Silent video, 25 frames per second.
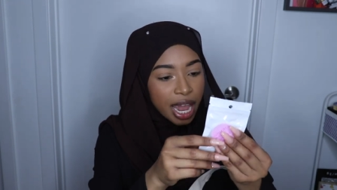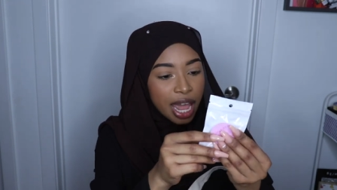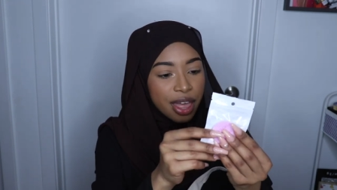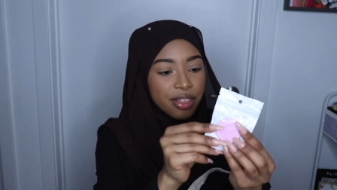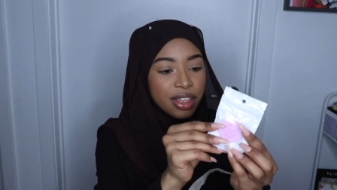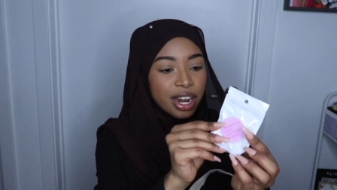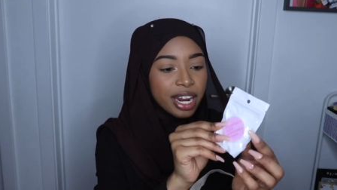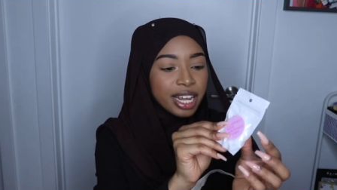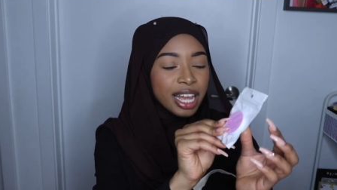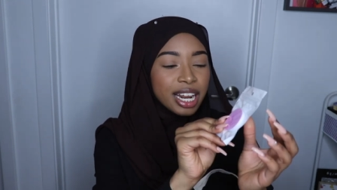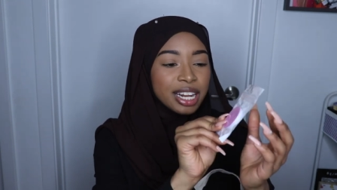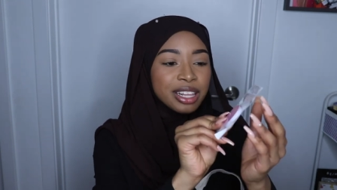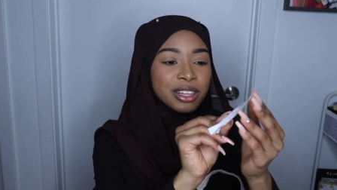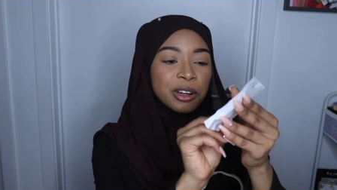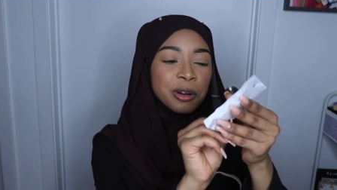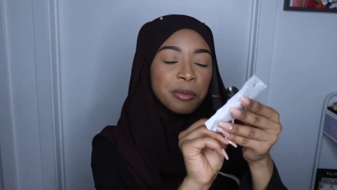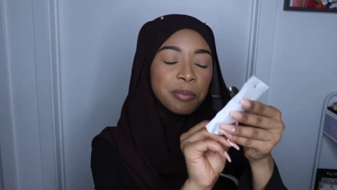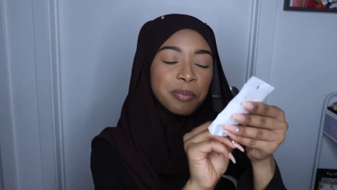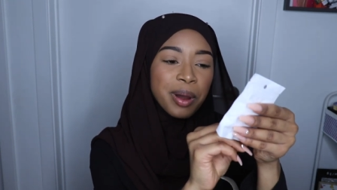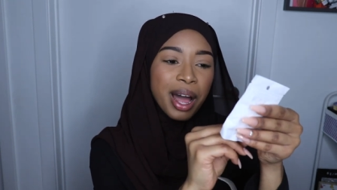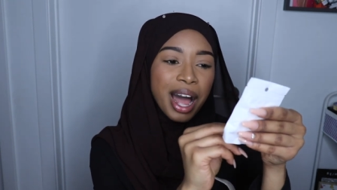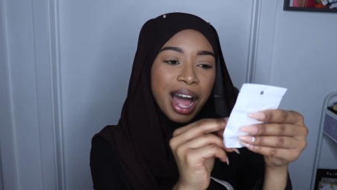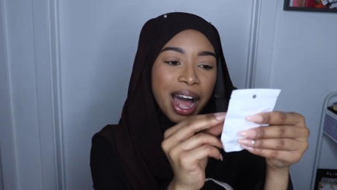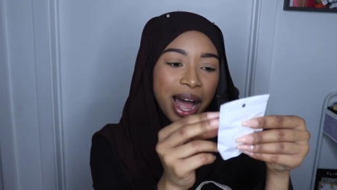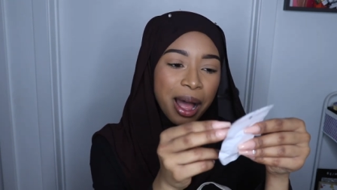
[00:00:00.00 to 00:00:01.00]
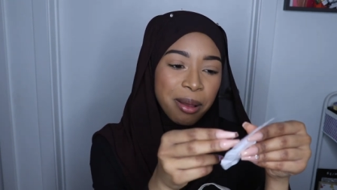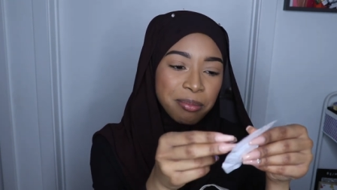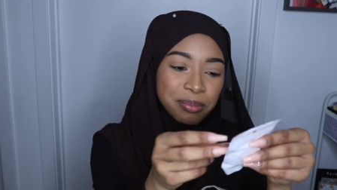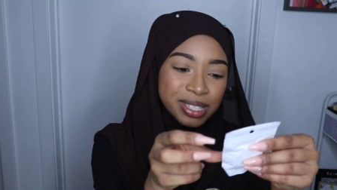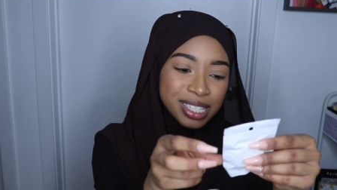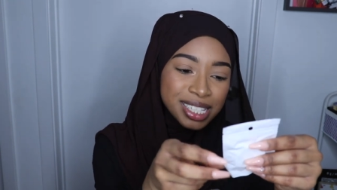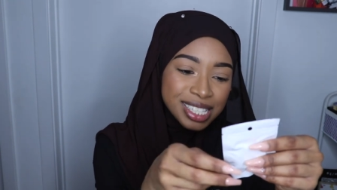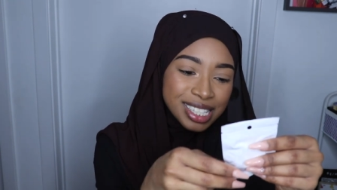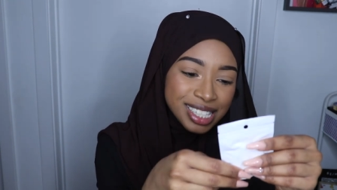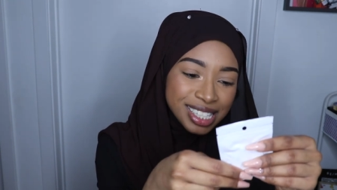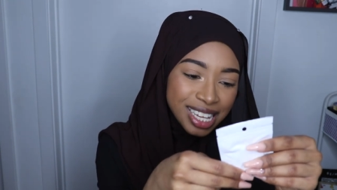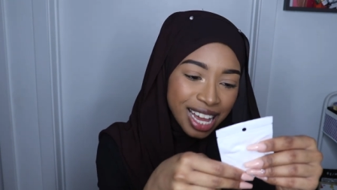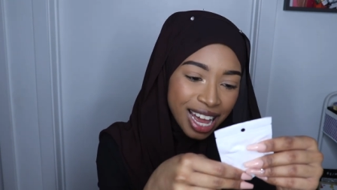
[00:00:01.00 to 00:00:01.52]
And then I got a little pop
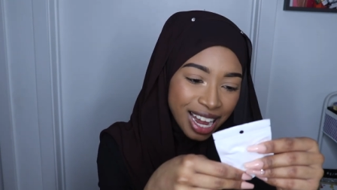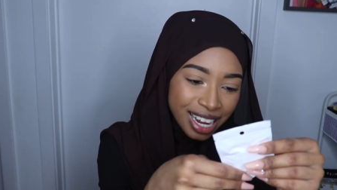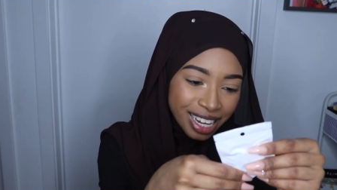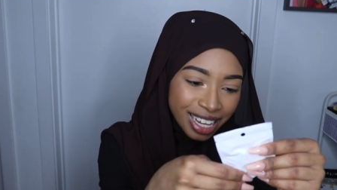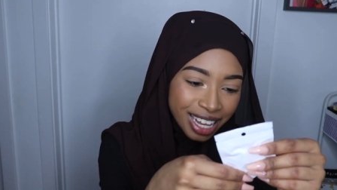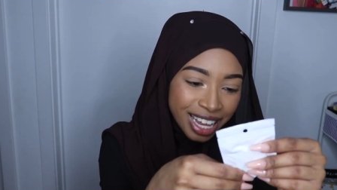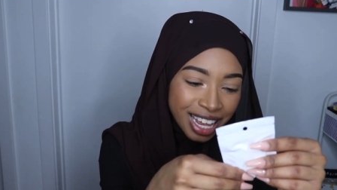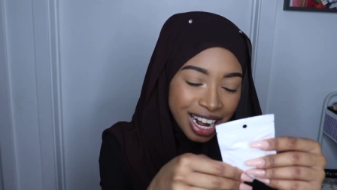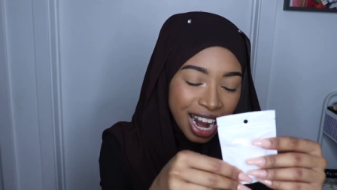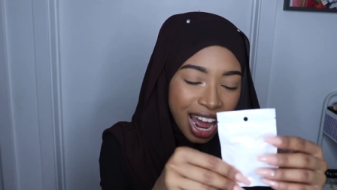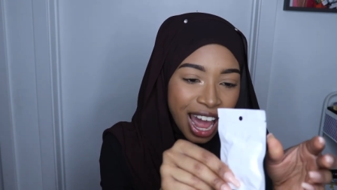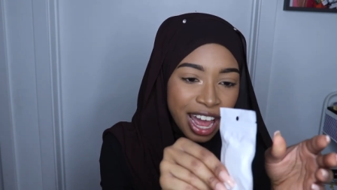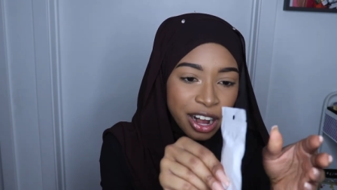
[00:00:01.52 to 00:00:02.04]
socket.